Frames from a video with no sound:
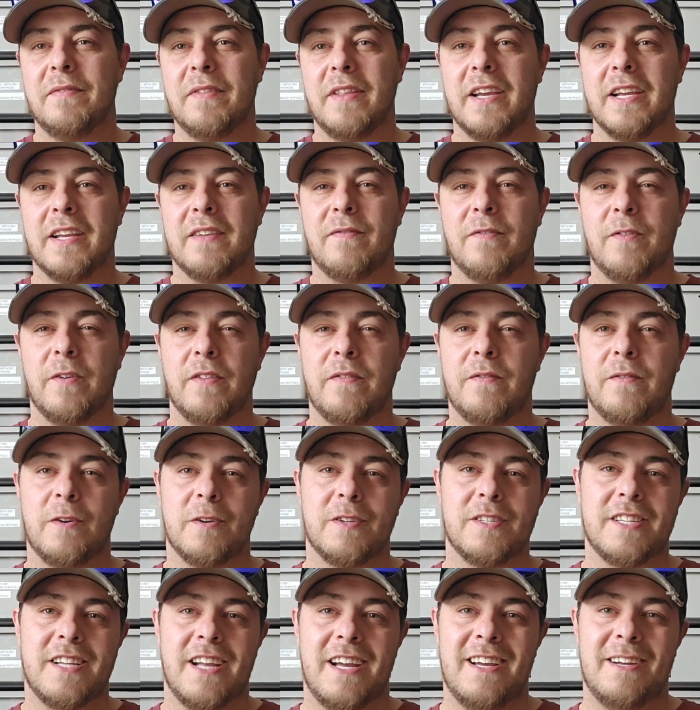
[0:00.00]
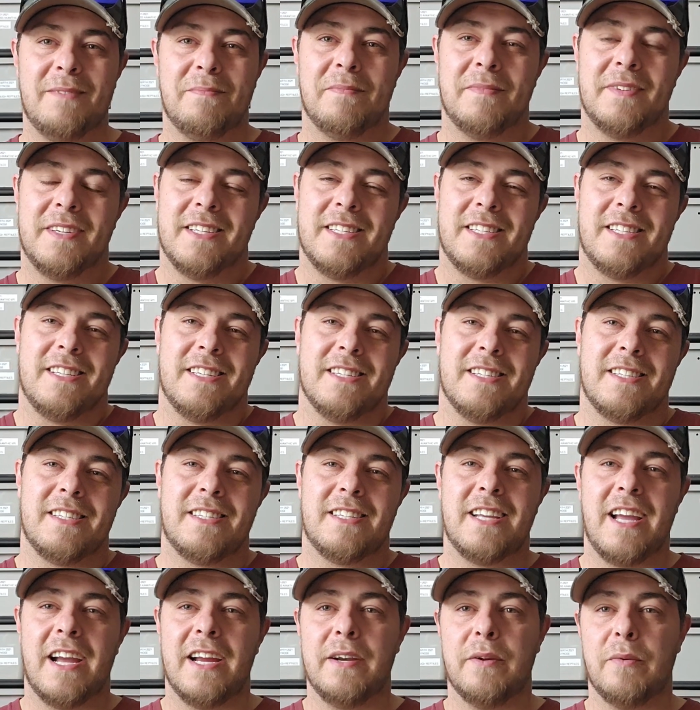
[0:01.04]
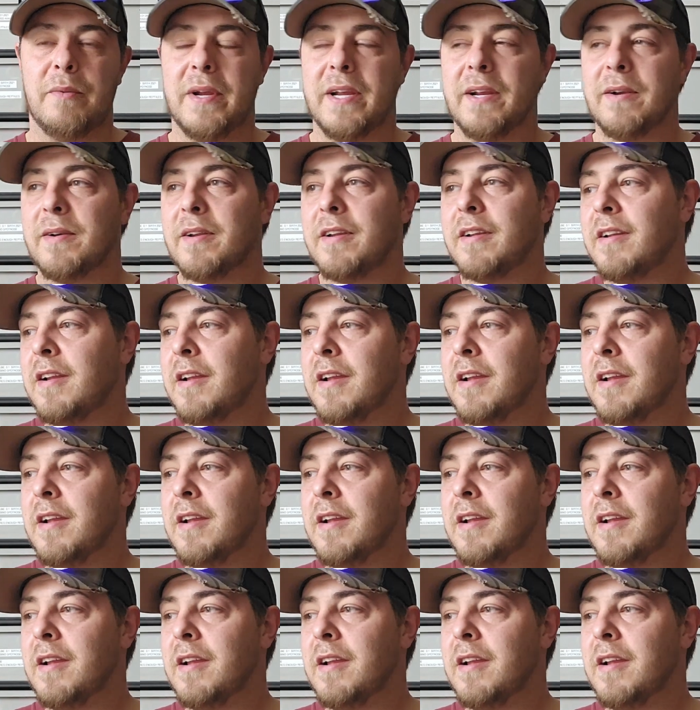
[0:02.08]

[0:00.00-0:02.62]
like for the first time. It's just kind of weird.